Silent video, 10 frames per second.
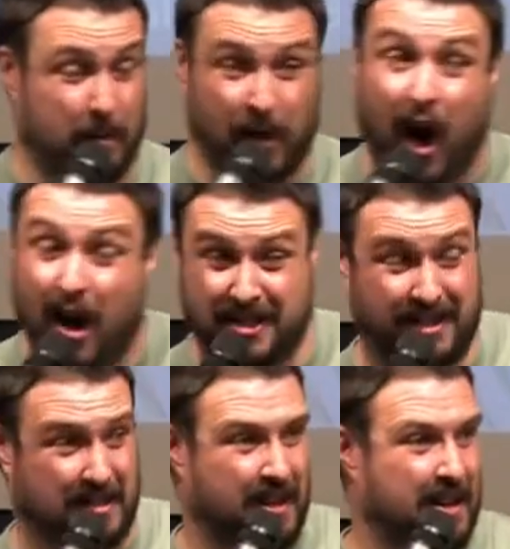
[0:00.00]
I'm
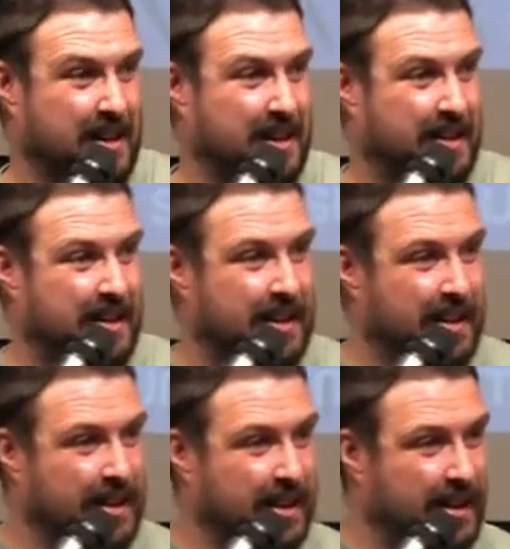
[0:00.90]
lost, and
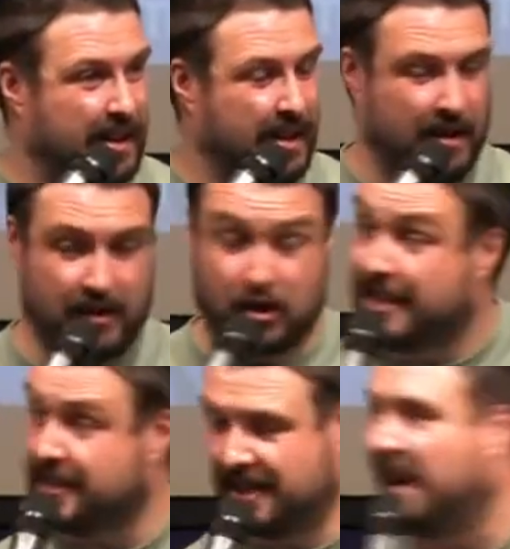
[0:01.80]
then
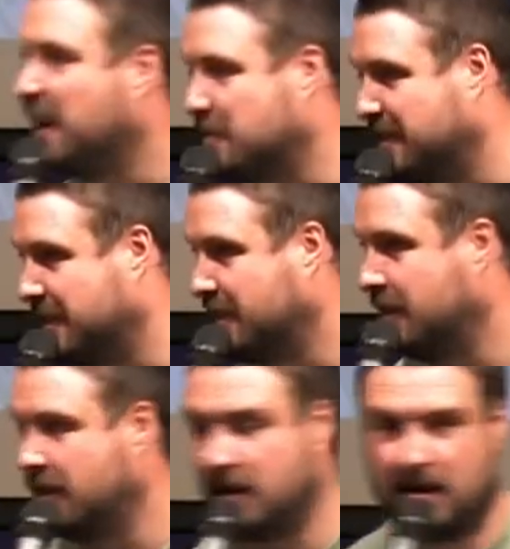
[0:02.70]
Jesus comes and
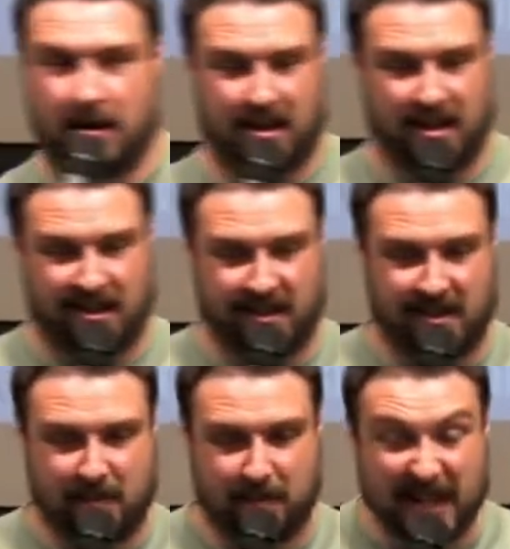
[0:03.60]

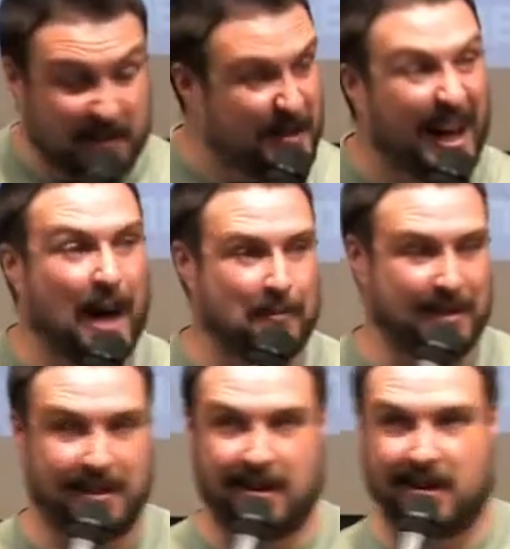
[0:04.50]
picks me
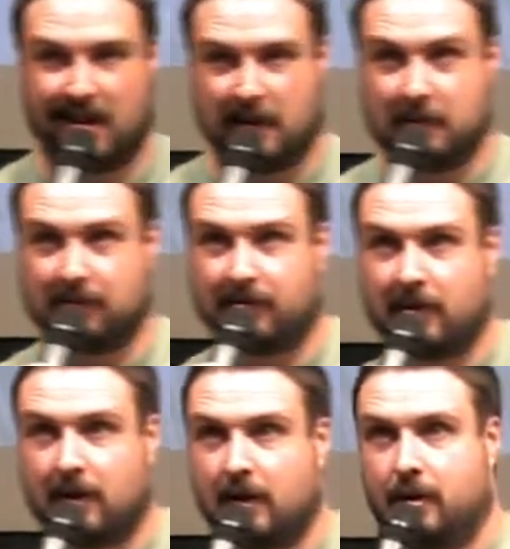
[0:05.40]
up and
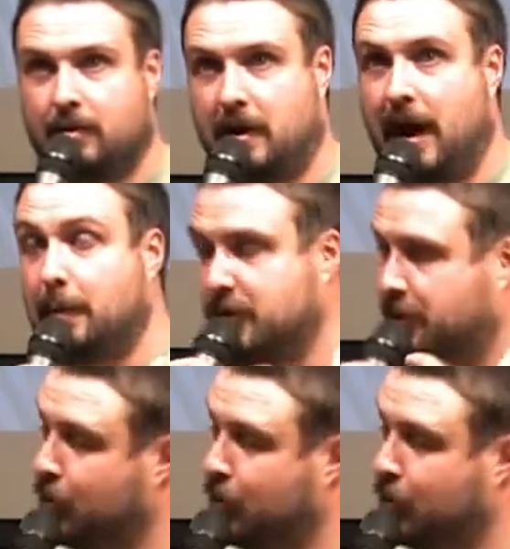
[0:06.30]
helps